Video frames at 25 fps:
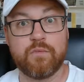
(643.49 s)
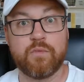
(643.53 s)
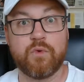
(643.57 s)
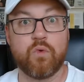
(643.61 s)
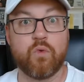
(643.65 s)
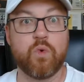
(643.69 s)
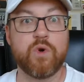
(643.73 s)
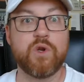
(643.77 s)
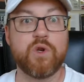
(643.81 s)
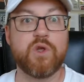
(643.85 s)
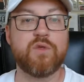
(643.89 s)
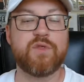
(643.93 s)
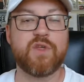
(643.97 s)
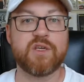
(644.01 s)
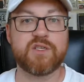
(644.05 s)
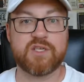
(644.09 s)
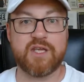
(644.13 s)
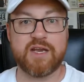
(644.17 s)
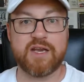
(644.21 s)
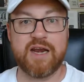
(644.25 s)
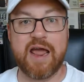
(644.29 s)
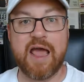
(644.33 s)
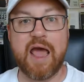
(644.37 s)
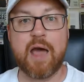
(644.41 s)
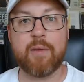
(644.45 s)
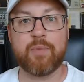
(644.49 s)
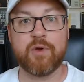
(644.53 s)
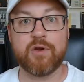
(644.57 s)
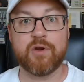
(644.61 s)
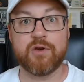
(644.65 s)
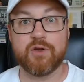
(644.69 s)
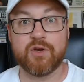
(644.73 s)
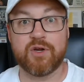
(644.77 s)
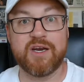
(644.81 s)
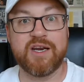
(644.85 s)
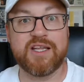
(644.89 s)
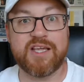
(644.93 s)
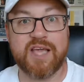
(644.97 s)
what do you think's going to happen?
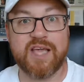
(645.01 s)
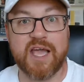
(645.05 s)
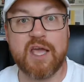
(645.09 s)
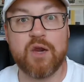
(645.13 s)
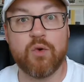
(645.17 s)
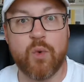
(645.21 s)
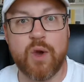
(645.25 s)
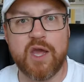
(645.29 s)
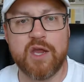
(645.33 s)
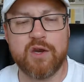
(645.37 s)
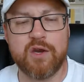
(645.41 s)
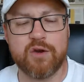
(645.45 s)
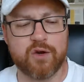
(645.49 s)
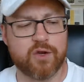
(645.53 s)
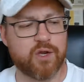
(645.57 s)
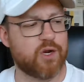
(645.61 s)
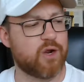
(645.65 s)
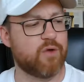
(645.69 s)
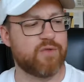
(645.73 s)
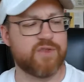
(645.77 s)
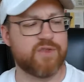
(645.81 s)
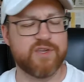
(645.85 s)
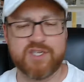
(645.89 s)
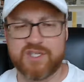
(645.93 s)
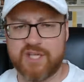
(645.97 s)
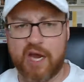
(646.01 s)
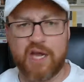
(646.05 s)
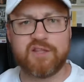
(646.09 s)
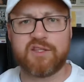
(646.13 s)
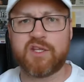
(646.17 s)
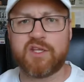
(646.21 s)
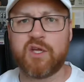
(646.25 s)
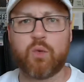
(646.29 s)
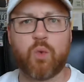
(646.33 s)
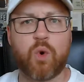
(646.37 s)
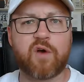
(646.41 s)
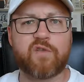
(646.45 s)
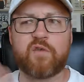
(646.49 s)
You're going to gain weight and you're going to go, this diet
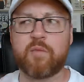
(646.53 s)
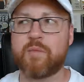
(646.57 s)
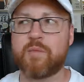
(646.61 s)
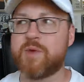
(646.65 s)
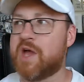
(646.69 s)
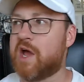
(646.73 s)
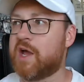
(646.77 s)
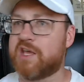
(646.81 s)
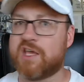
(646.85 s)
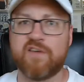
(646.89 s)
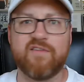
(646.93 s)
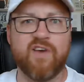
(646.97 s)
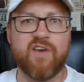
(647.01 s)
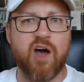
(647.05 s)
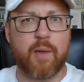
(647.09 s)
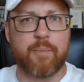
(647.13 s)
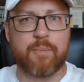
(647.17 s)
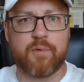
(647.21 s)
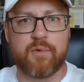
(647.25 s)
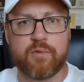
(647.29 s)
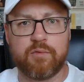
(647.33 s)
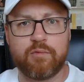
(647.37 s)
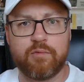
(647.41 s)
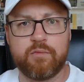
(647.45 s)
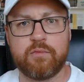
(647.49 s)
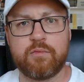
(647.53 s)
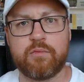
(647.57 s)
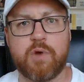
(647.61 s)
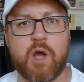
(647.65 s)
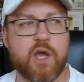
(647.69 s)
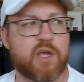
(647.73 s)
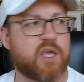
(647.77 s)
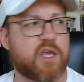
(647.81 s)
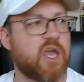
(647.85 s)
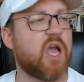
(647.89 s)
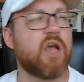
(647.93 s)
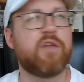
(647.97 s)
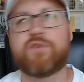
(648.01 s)
didn't work for me. I give up. I
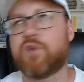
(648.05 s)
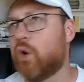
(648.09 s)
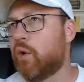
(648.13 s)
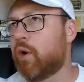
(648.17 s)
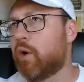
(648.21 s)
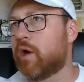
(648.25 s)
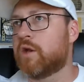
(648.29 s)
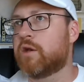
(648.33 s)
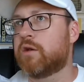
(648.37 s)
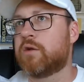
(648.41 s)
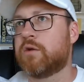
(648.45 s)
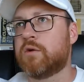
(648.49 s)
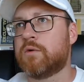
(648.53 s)
can't do it.